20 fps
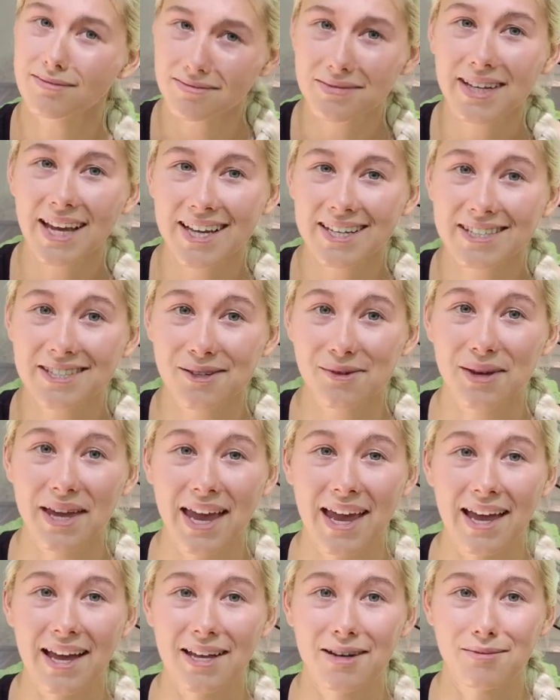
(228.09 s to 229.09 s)
Yes, you
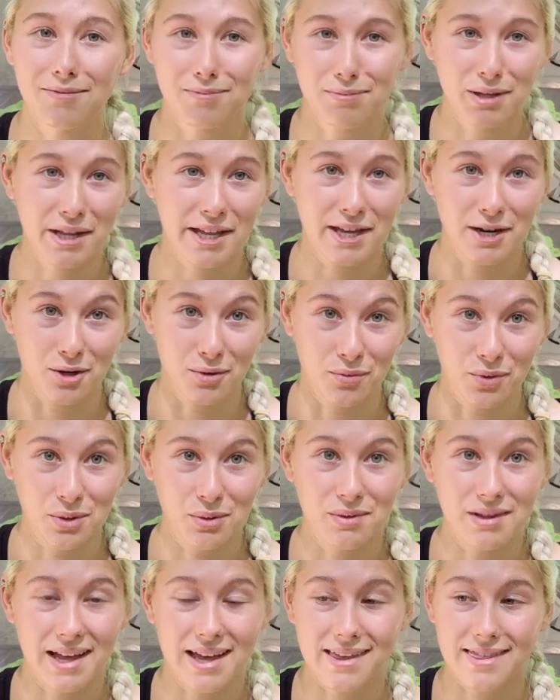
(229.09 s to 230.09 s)
can plan a
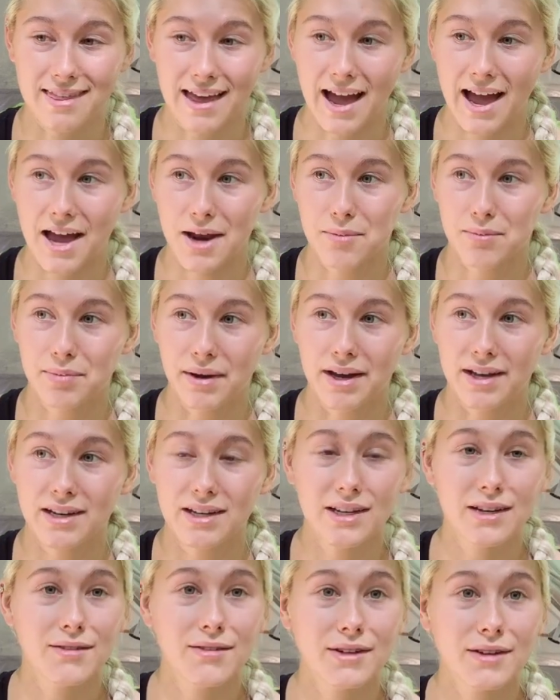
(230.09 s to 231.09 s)
route like that, but
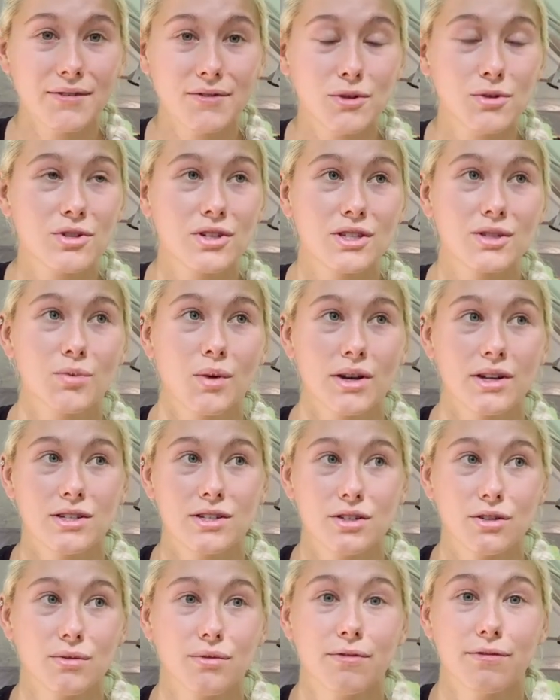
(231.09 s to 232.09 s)
even if you just want to
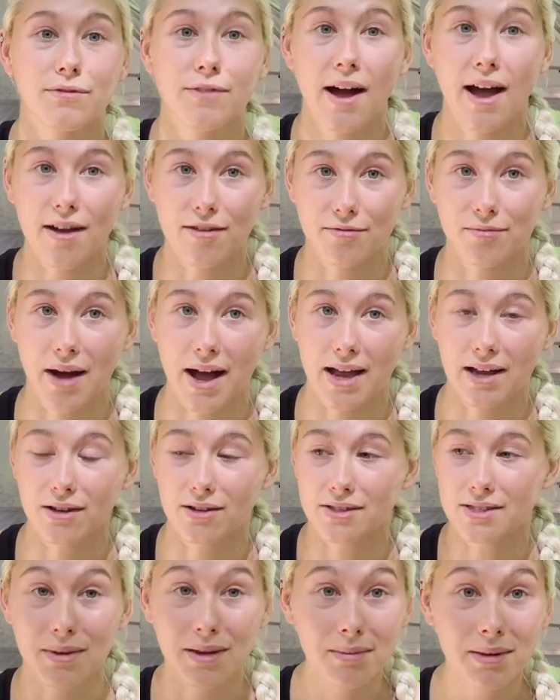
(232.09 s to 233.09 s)
do 5
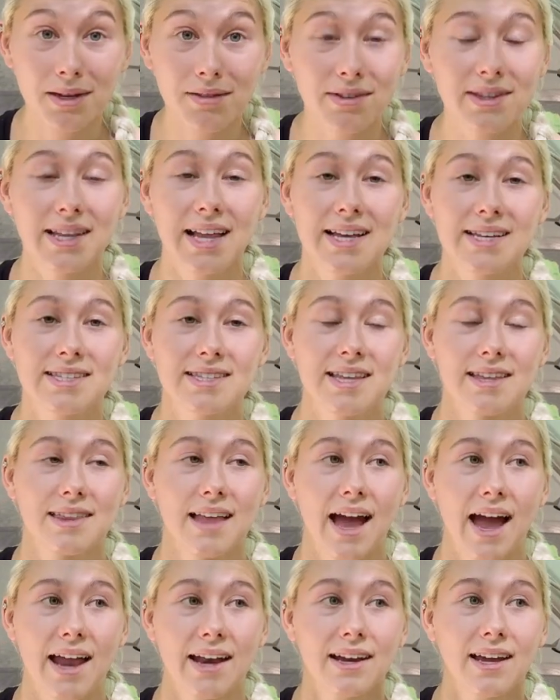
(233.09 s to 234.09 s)
miles, maybe even less than
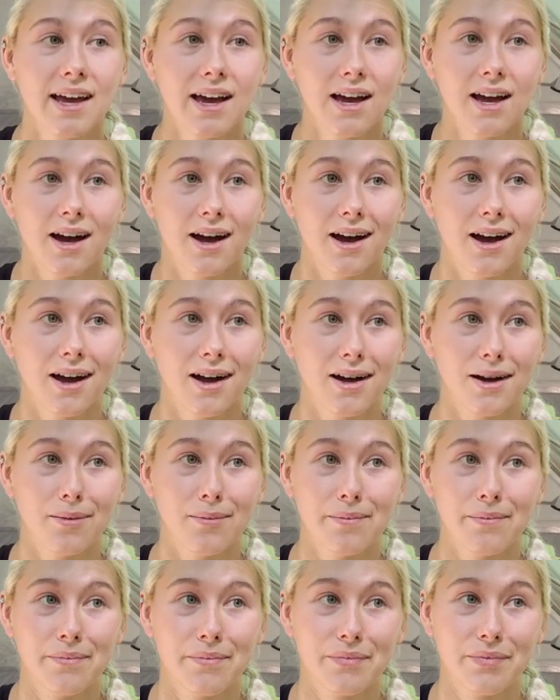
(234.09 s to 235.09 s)
that,
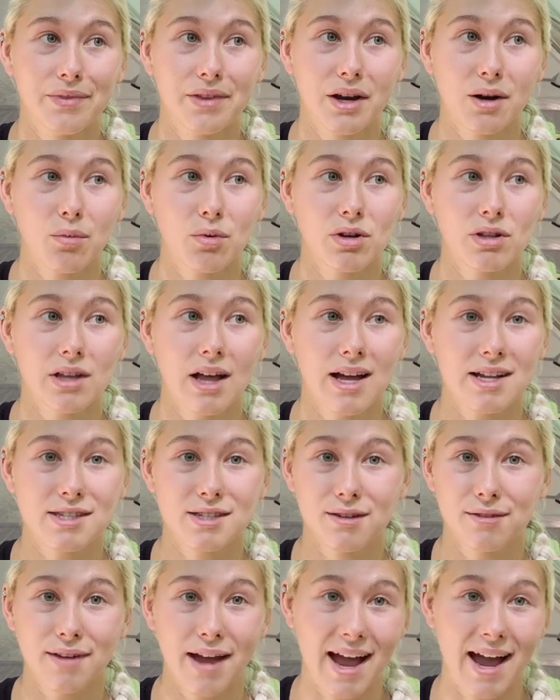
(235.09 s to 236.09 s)
there were lots
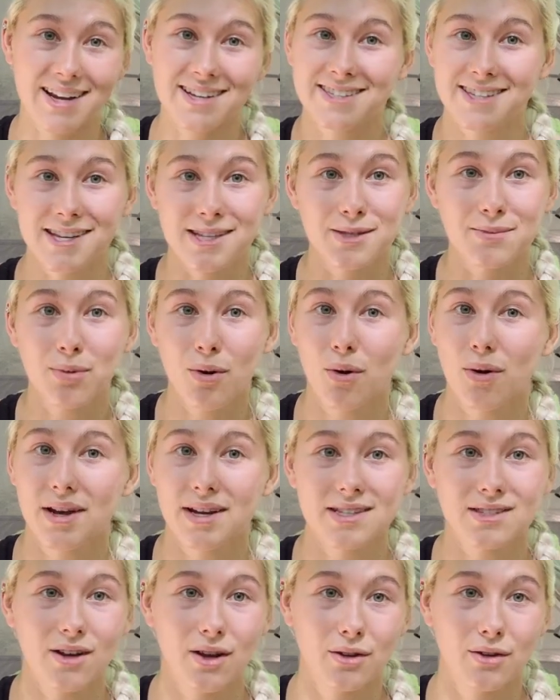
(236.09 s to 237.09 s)
of access
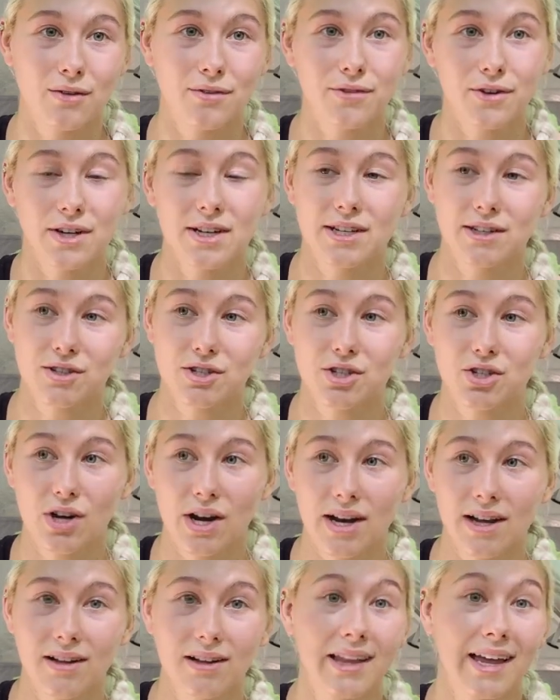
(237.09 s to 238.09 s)
points on the Foothills
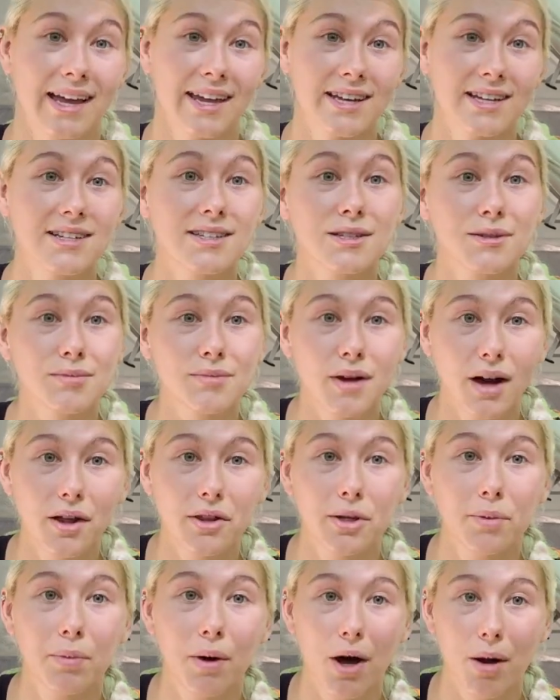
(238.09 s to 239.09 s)
Trail and
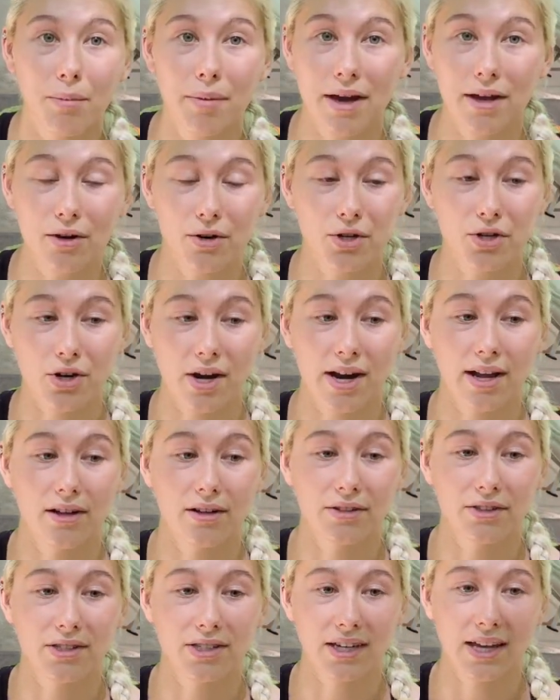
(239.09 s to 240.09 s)
on the Palmetto
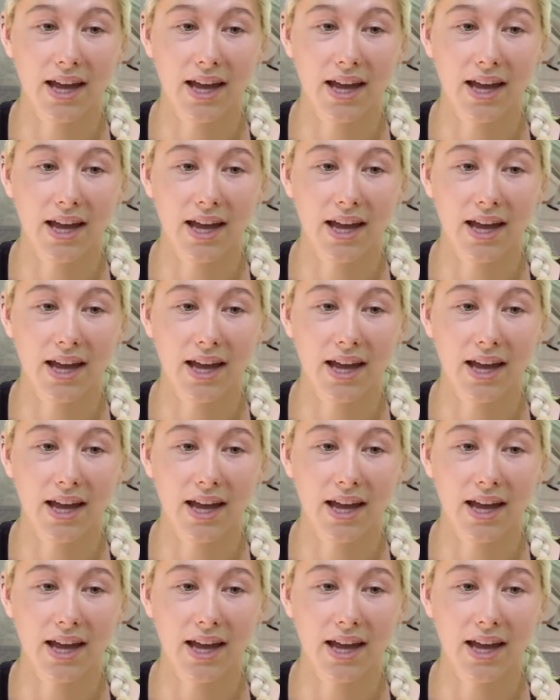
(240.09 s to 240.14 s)
Trail to